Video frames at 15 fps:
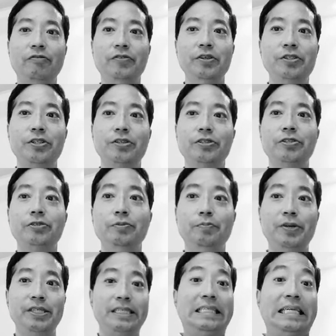future to
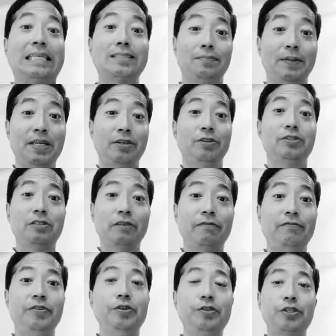predict, because the
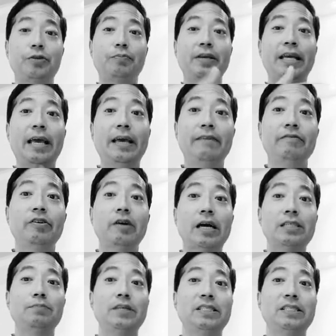future behavior has